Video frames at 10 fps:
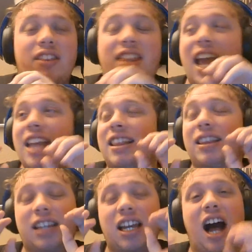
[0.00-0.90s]

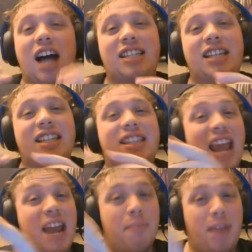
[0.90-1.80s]
The content that
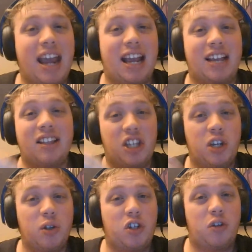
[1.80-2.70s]
they make, that the
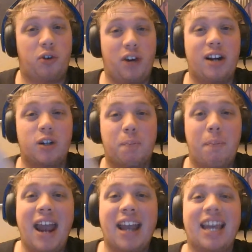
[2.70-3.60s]
YouTube creators
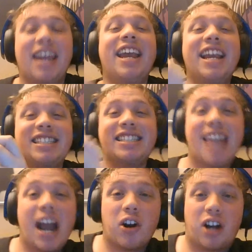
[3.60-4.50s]
make, is
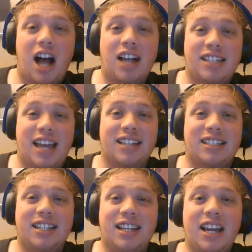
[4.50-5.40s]
their content.